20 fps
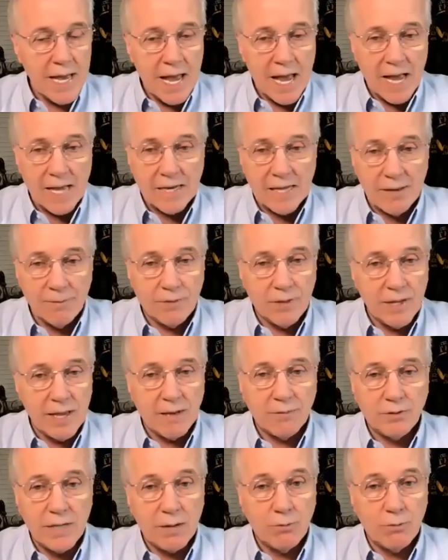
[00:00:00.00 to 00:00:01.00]
And if the
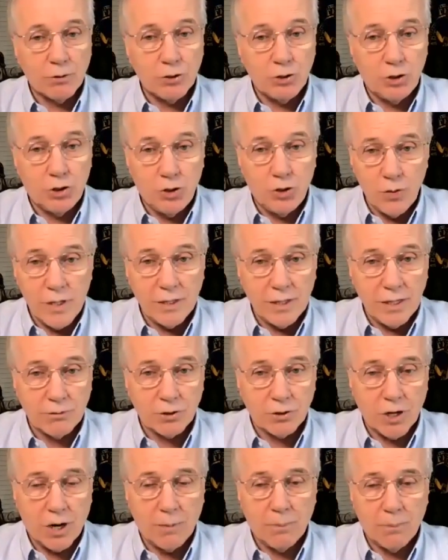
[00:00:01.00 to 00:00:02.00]
FDA were doing their
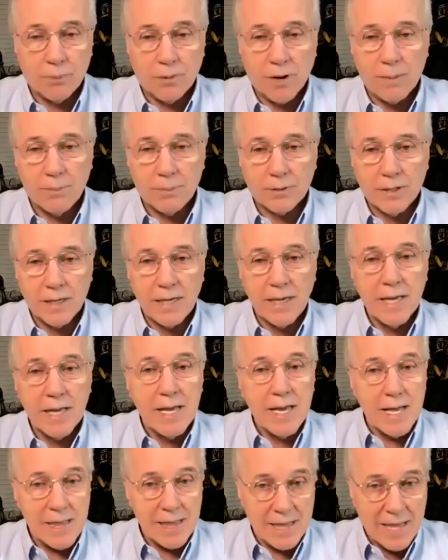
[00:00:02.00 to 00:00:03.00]
job properly,
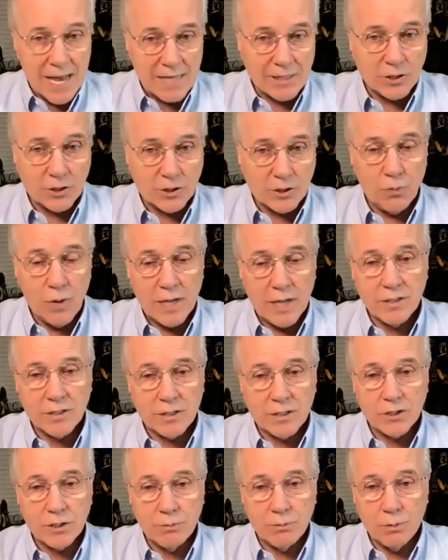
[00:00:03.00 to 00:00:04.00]
that's the way the
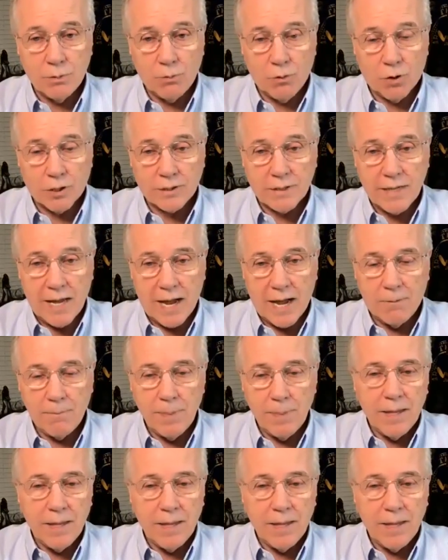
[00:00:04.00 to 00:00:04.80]
system would work now.